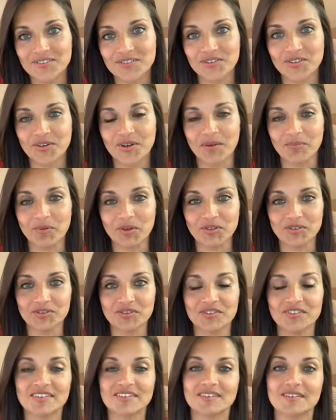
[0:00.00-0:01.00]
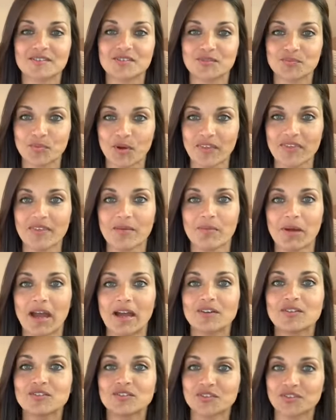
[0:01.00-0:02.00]
So I'm going to spread them
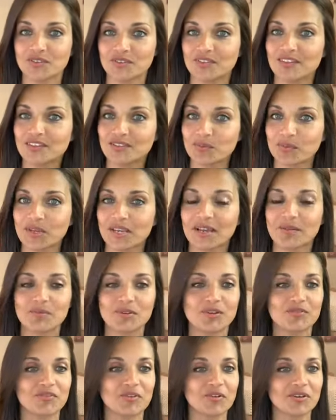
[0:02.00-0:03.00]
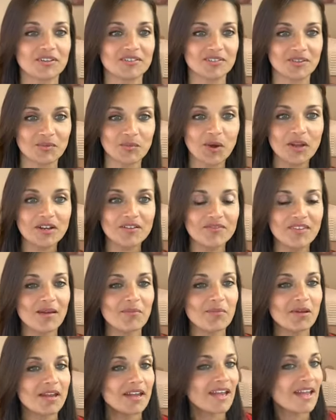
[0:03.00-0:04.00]
out. So this week I'm going to focus on one of
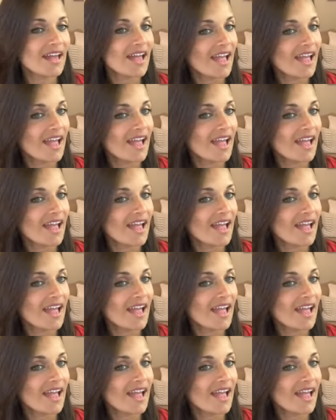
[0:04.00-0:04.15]
them.